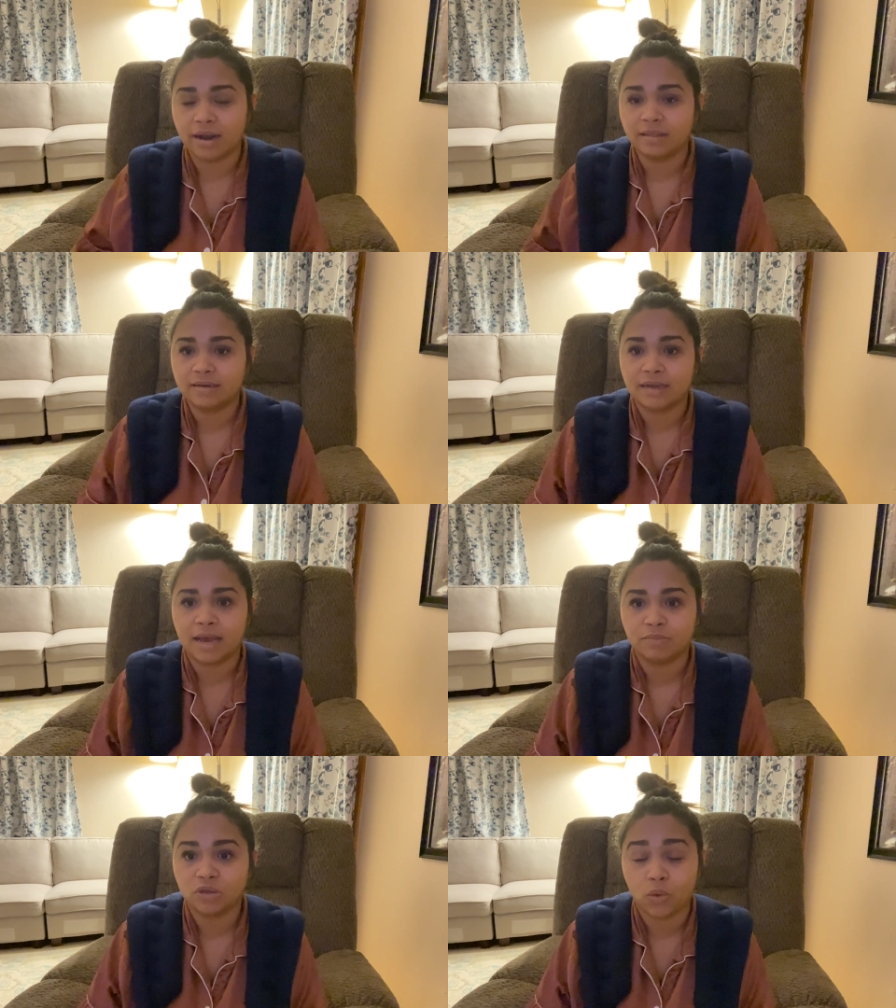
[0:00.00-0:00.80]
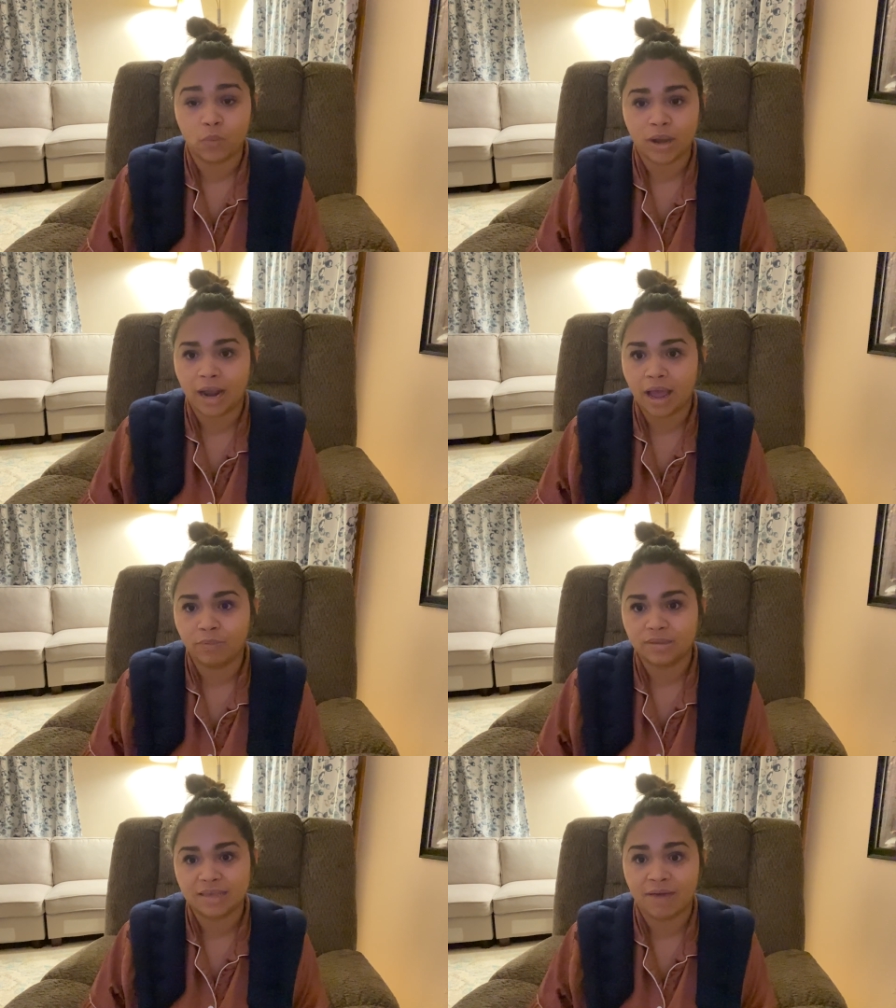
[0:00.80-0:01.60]
of the time. So when I
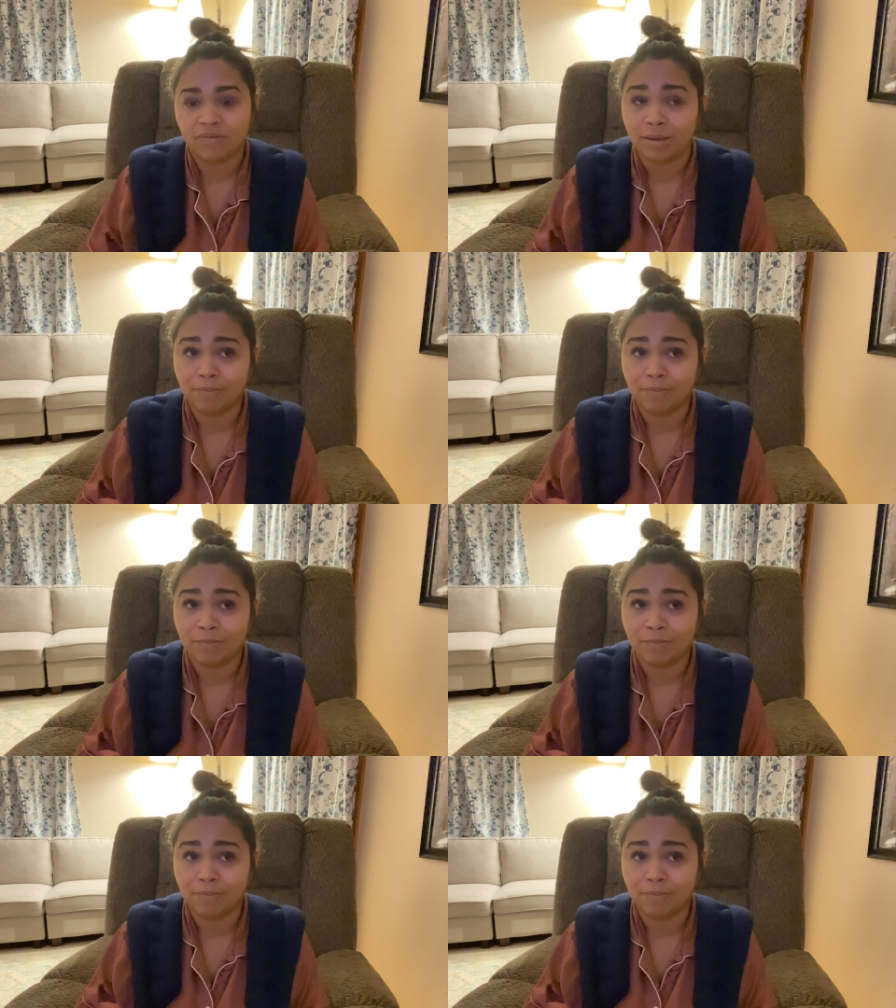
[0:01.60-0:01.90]
was having